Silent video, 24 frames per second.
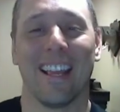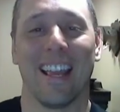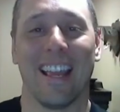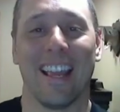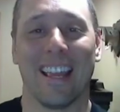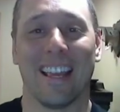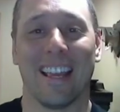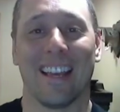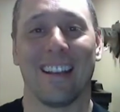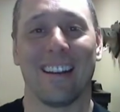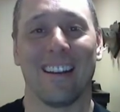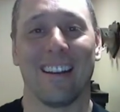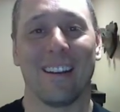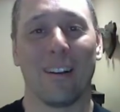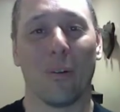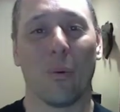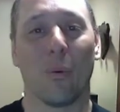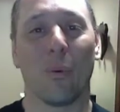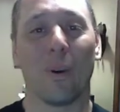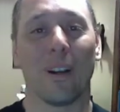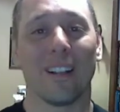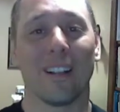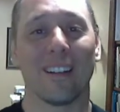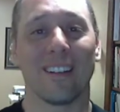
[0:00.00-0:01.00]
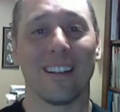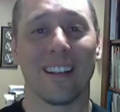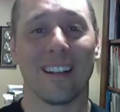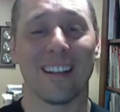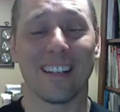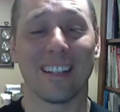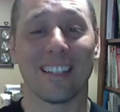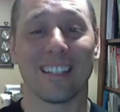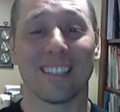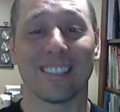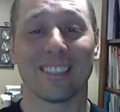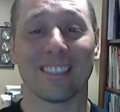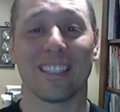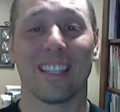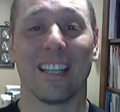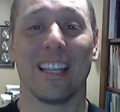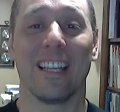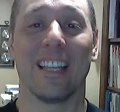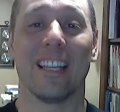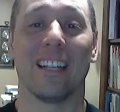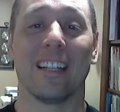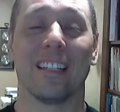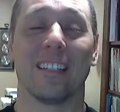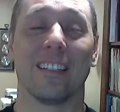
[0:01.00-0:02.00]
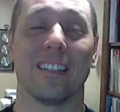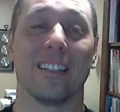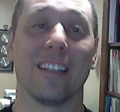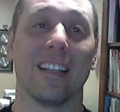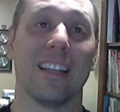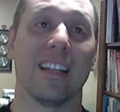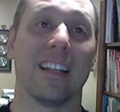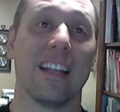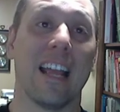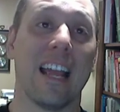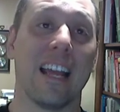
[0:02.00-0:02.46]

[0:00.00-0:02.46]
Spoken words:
And what it does, it